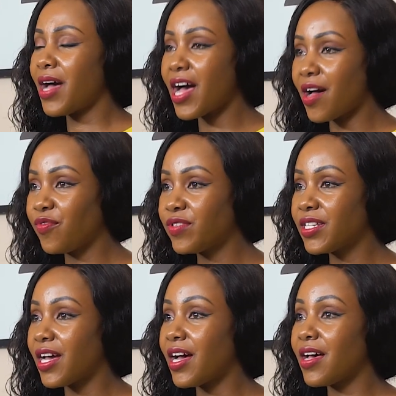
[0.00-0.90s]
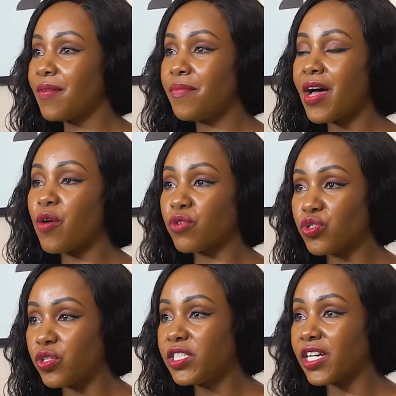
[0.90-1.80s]
After I was
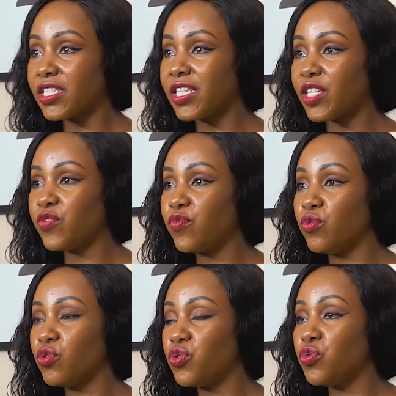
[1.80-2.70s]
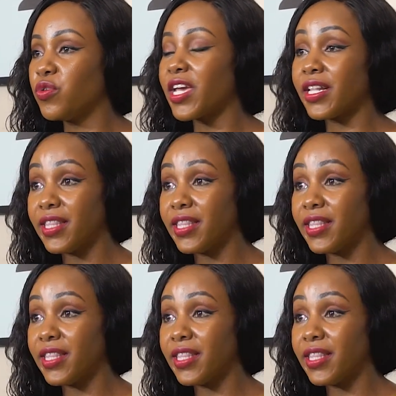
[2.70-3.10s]
not successful to get